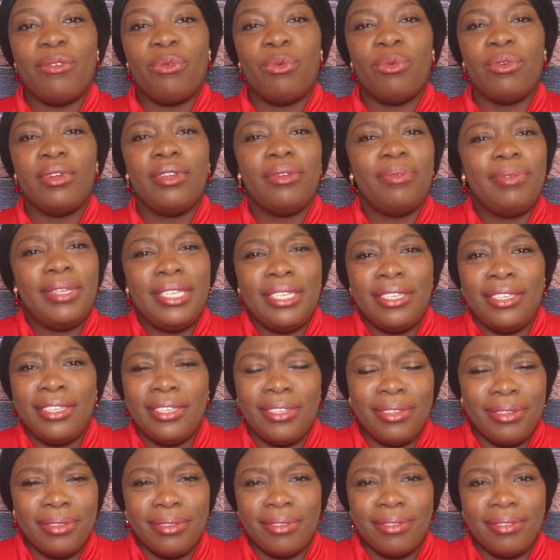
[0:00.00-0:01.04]
what do we
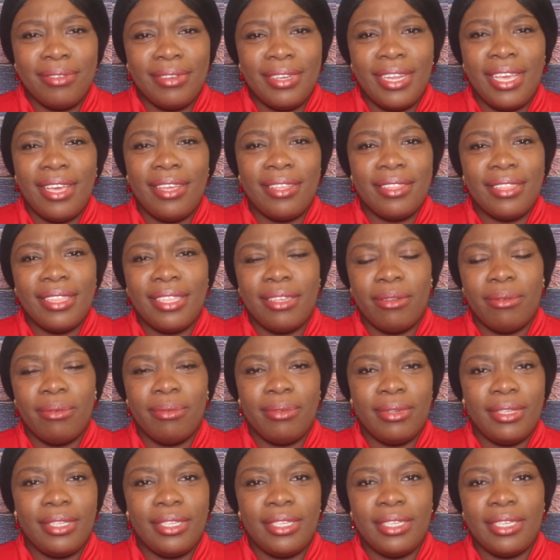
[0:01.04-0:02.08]
do now that
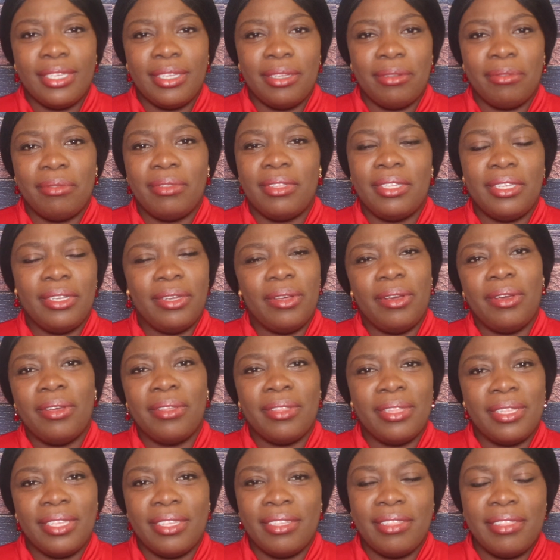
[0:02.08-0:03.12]
we have seen
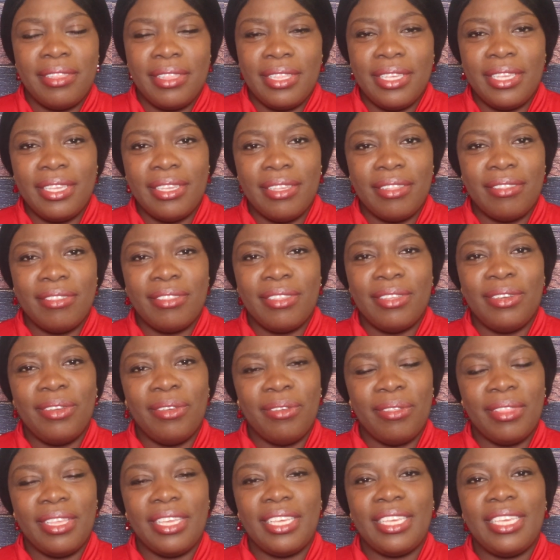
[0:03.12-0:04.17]
all these things to
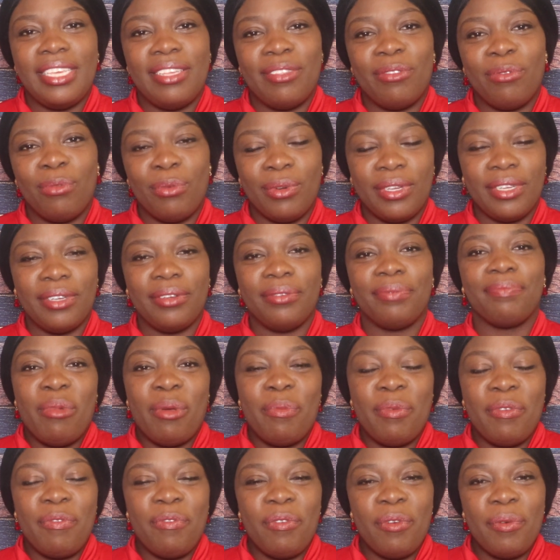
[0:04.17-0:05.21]
know that he's real.
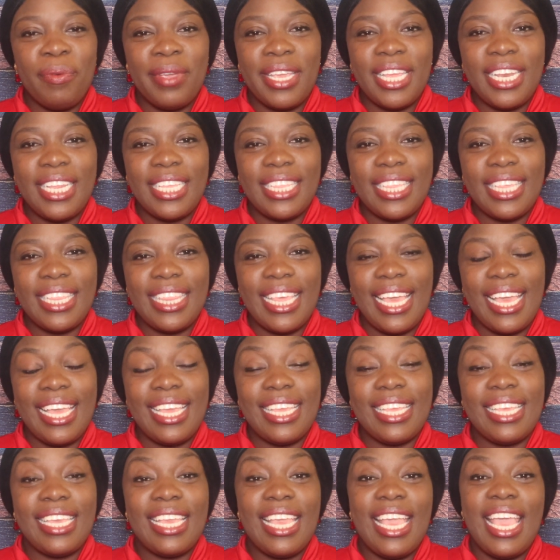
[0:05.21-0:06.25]
But before we get into
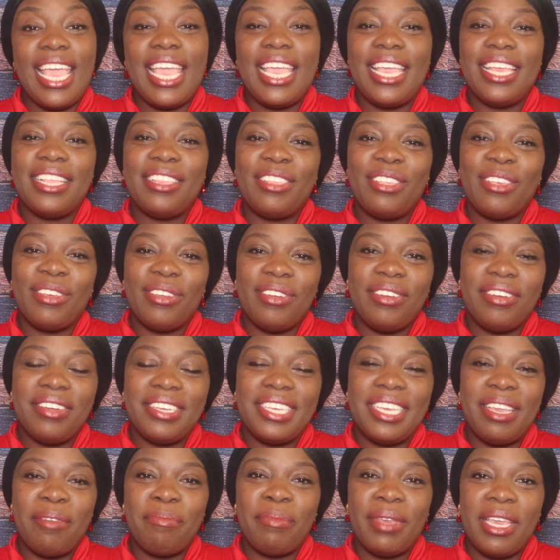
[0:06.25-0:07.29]
that, it's your girl
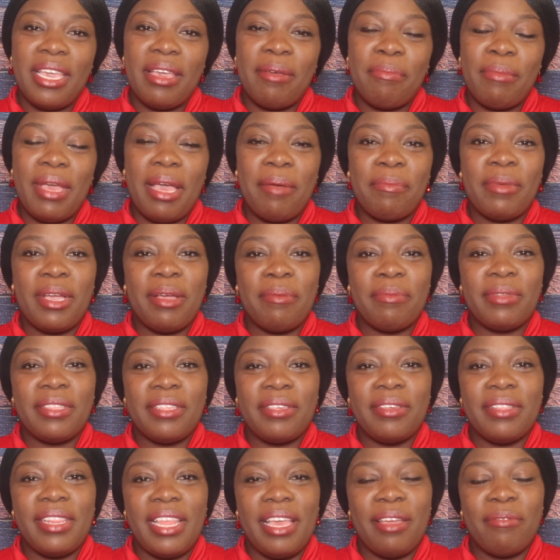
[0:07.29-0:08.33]
Yum Yum. I'm coming
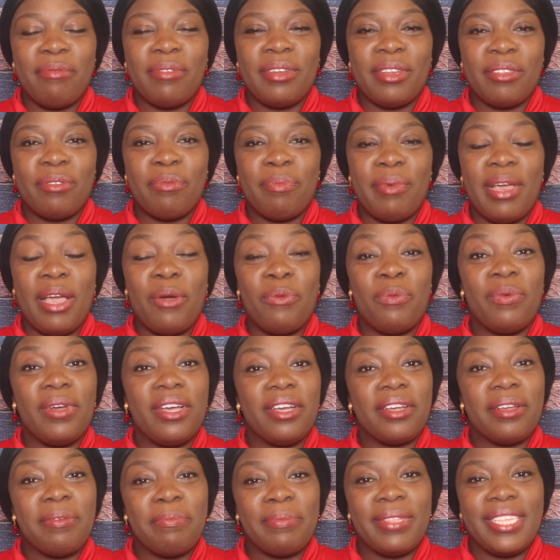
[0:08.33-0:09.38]
to you live from the spot.
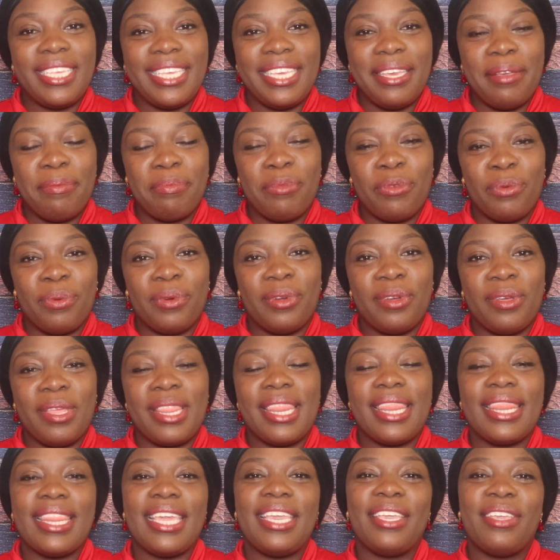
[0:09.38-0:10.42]
Welcome to Yem's
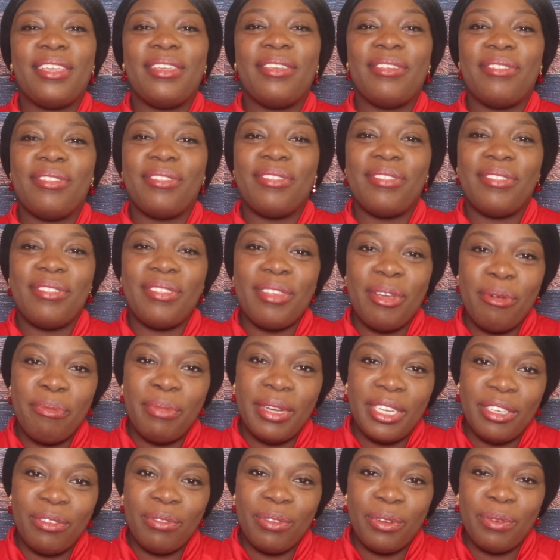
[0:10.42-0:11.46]
World. Thank you so
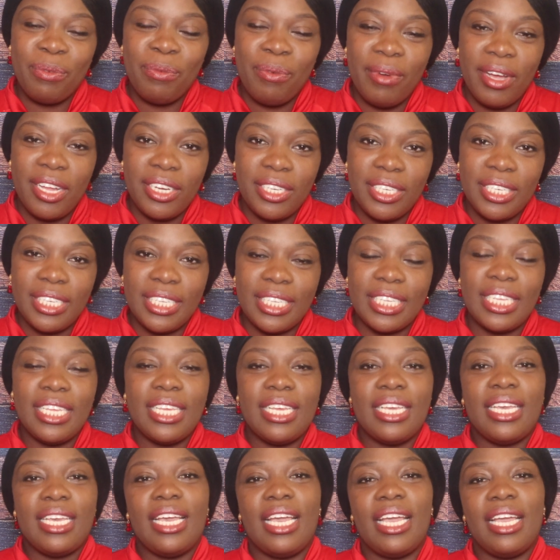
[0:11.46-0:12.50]
much for watching.
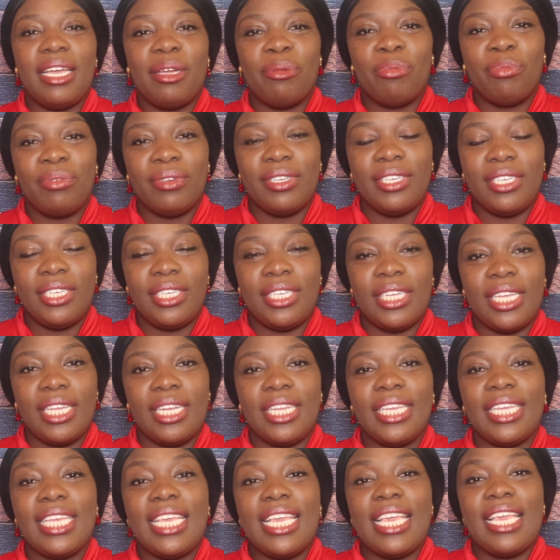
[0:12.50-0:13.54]
I
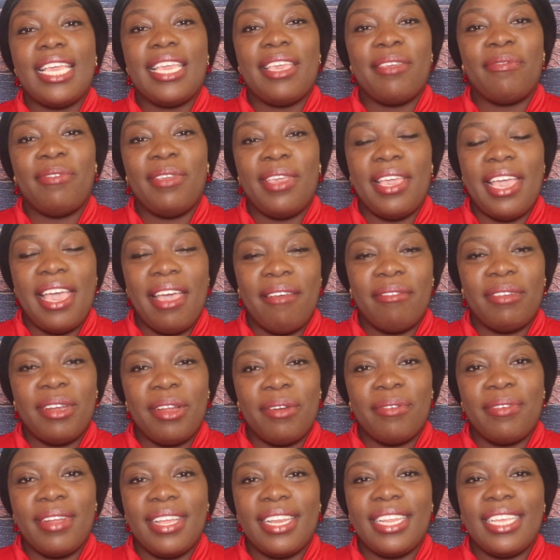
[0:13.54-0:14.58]
appreciate it. If you haven't
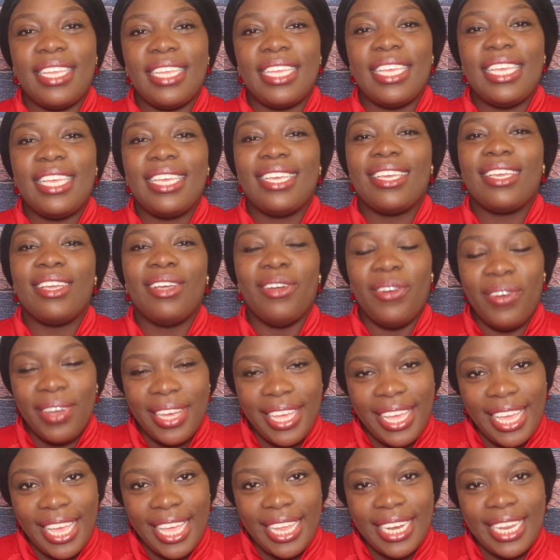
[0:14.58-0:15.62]
already, go
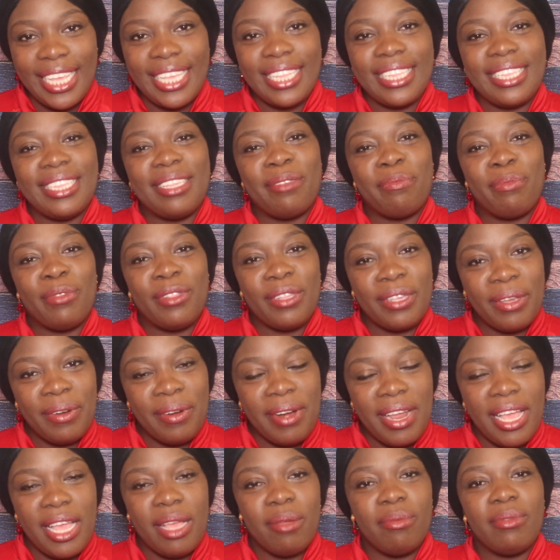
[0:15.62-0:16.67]
ahead and
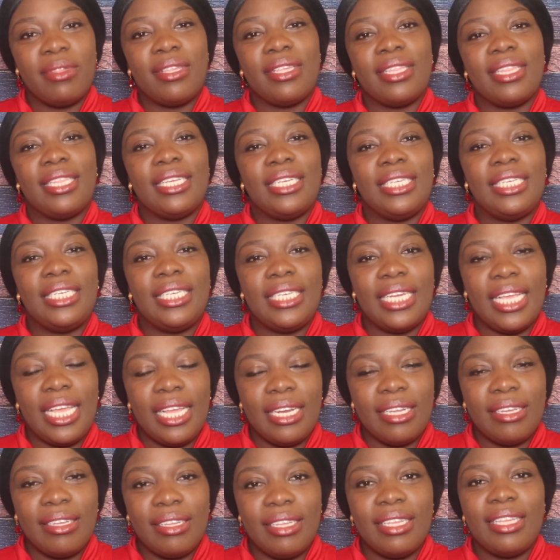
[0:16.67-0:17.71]
subscribe to the
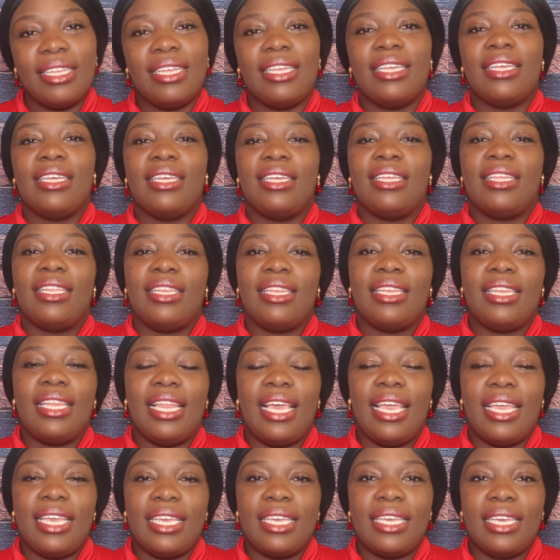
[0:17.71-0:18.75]
channel
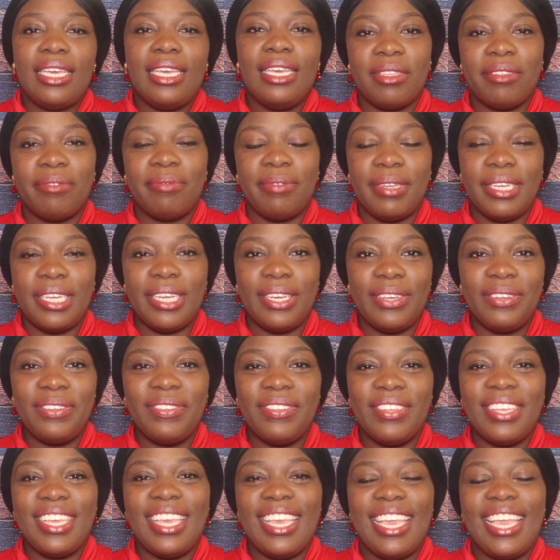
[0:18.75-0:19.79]
like this video
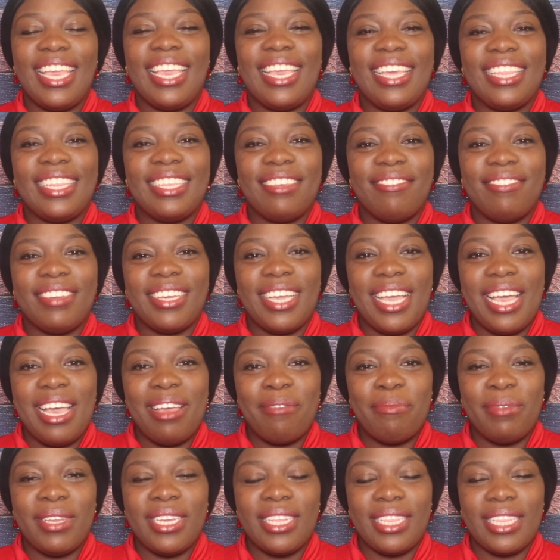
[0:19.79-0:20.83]
and leave a
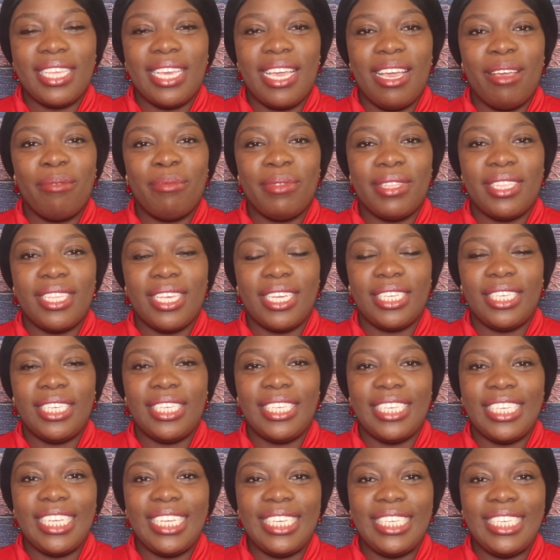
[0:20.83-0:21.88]
comment in the comment
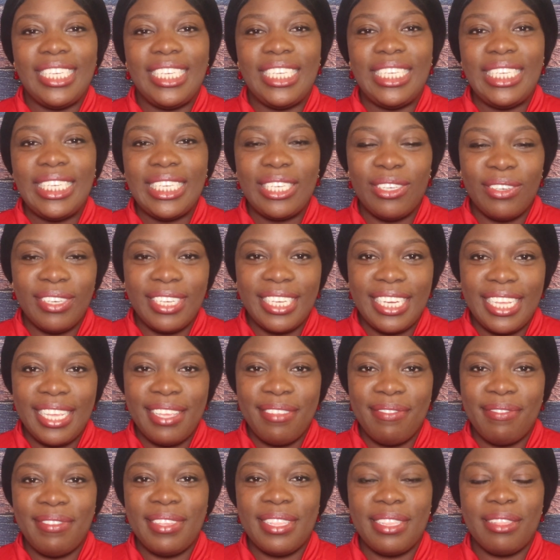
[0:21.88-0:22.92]
section and share it
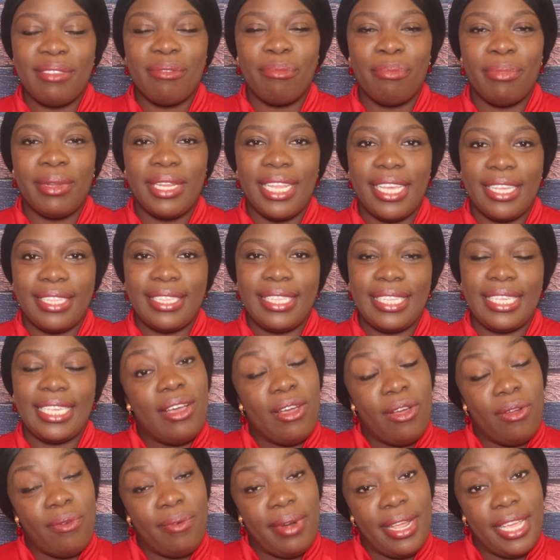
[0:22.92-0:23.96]
if it's a blessing.
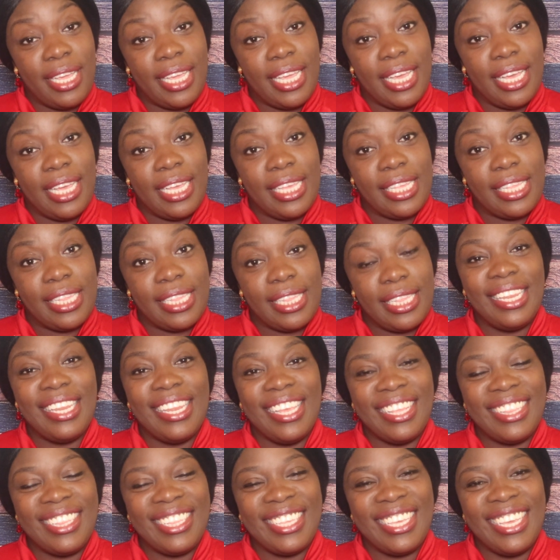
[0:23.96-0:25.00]
All right, guys,
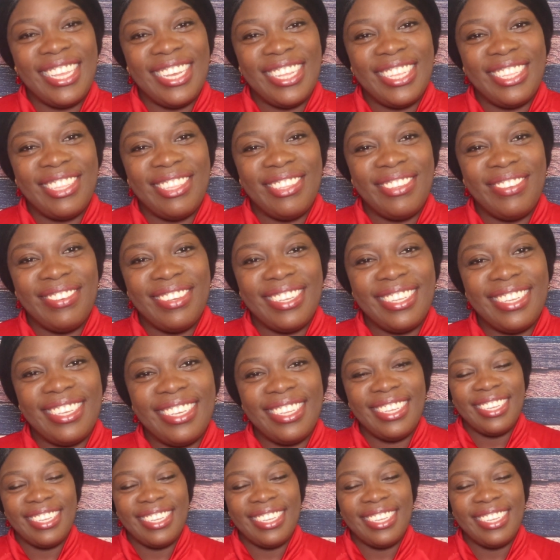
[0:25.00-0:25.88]
let's get into it.